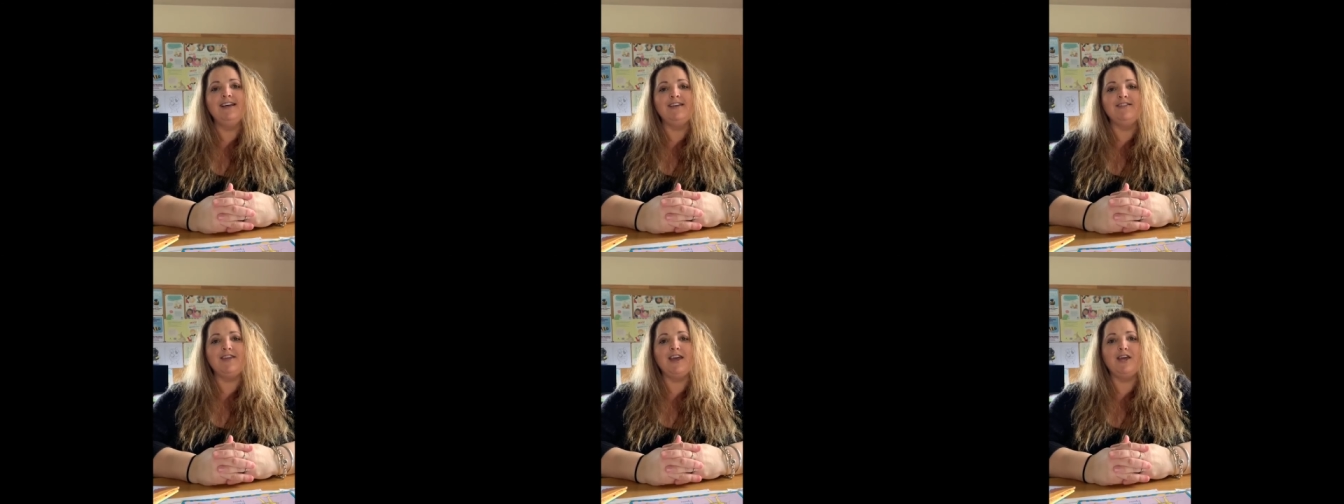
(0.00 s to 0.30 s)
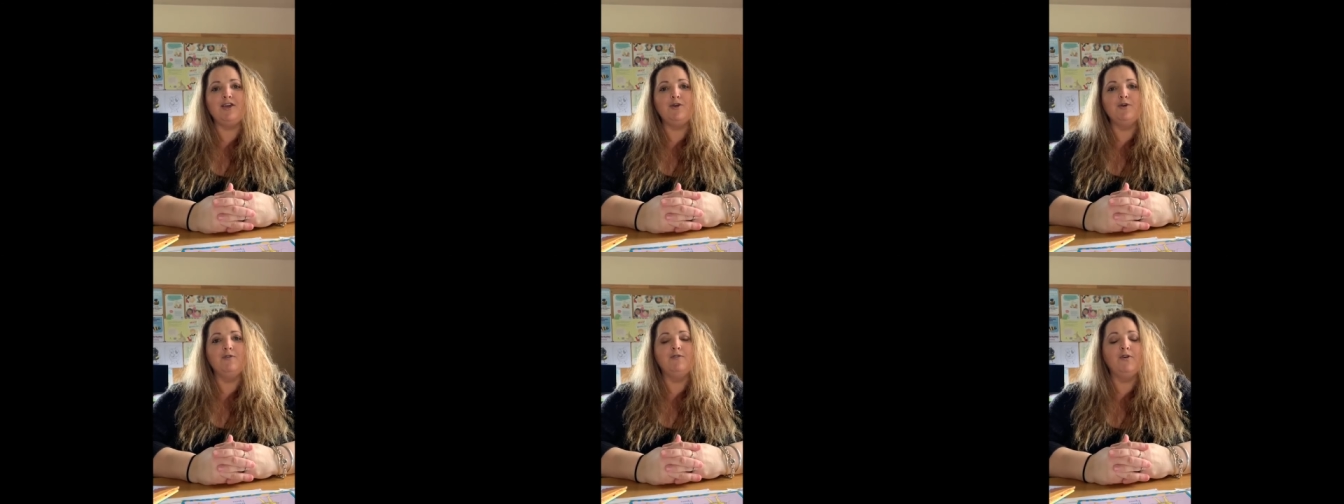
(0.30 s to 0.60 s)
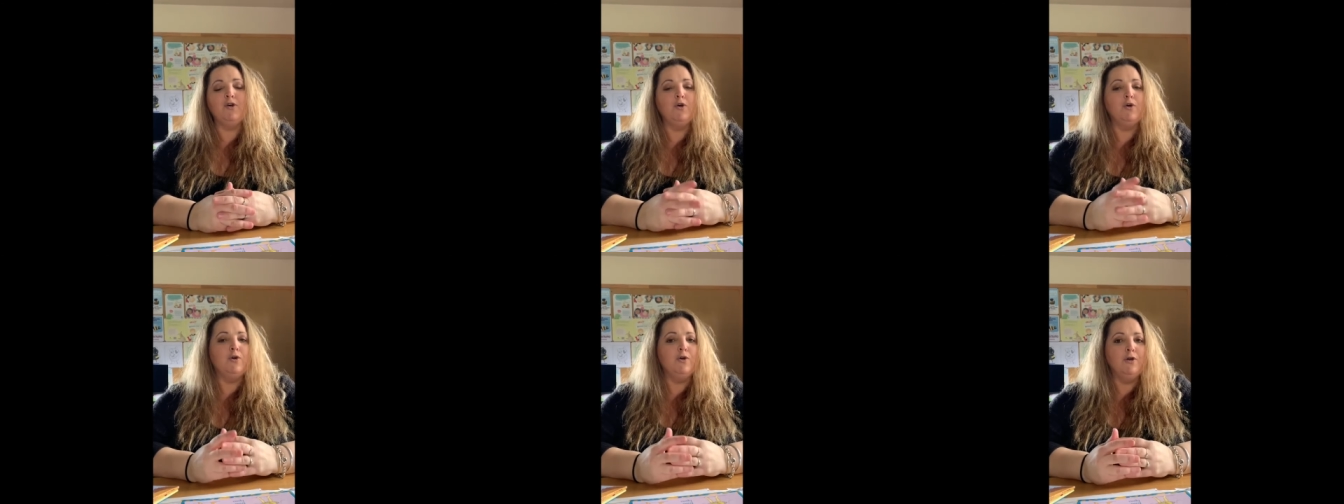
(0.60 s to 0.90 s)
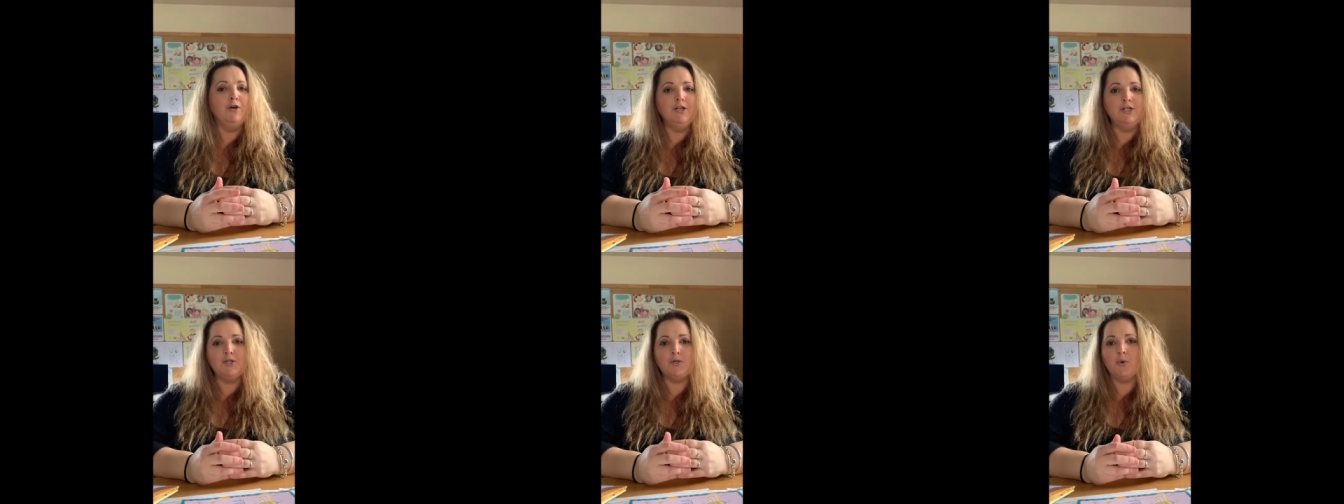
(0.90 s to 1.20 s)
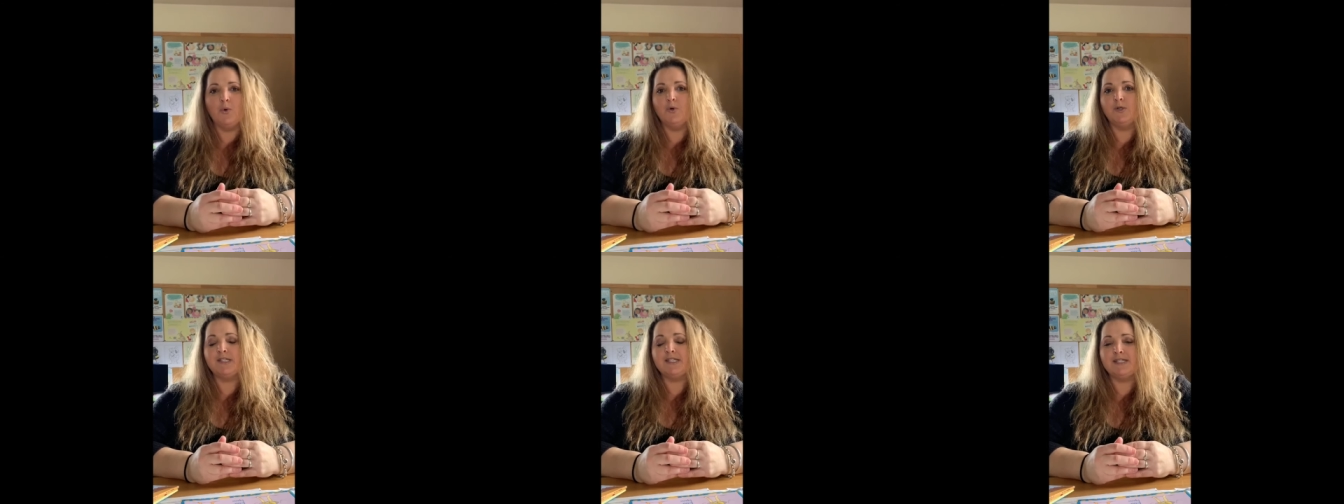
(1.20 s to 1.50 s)
that you've heard
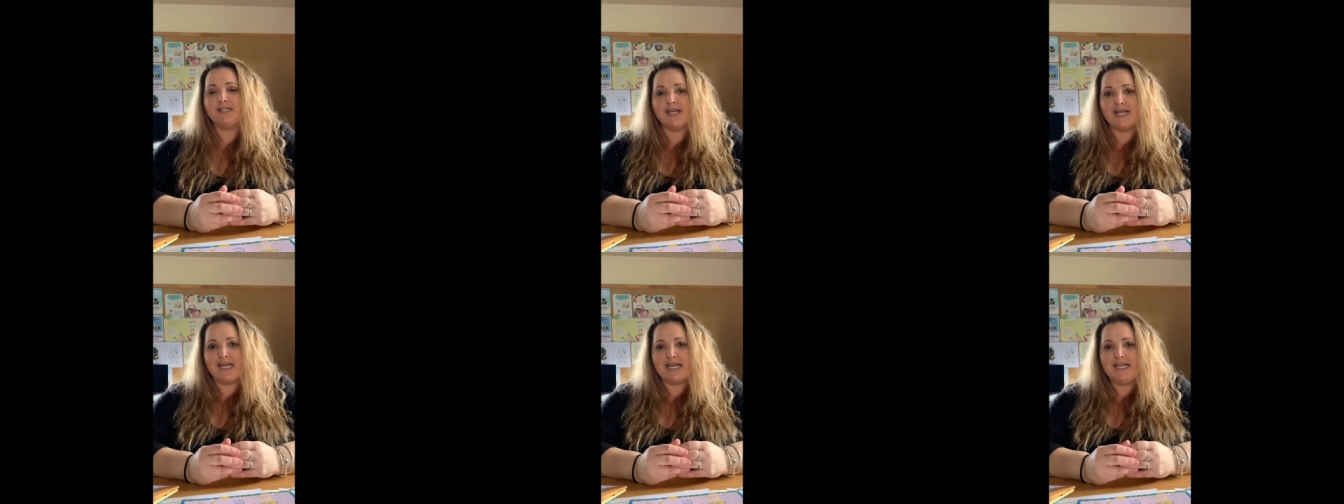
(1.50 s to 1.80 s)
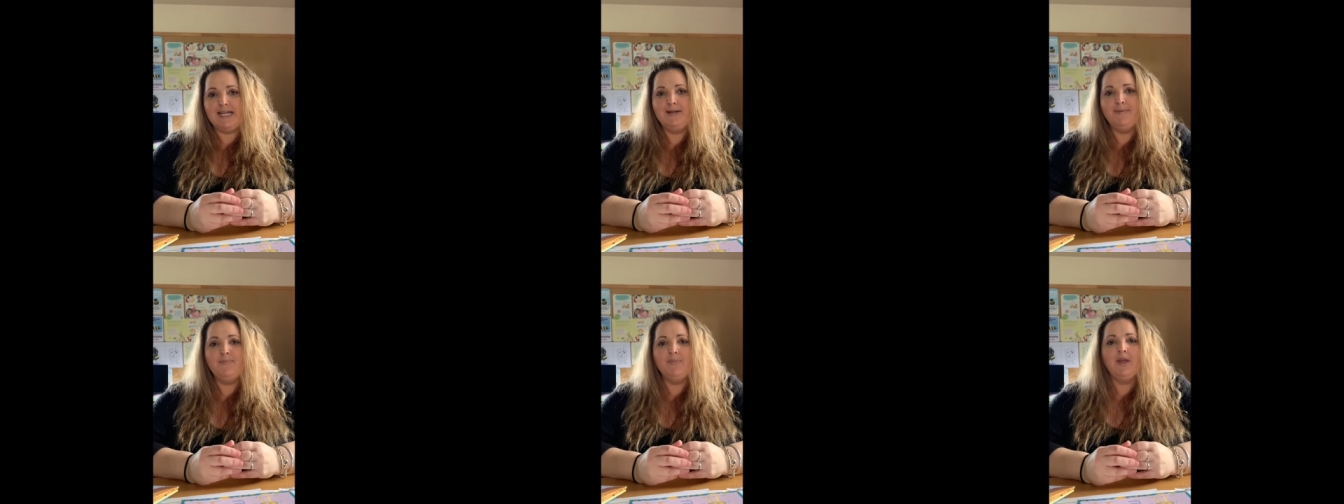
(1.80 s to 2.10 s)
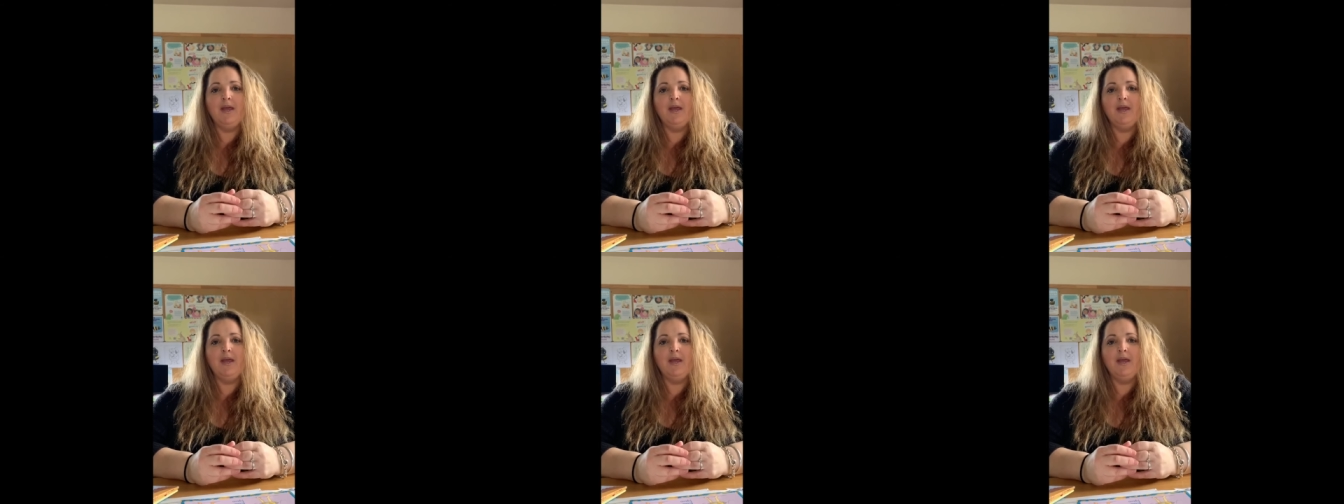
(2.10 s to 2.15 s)
or seen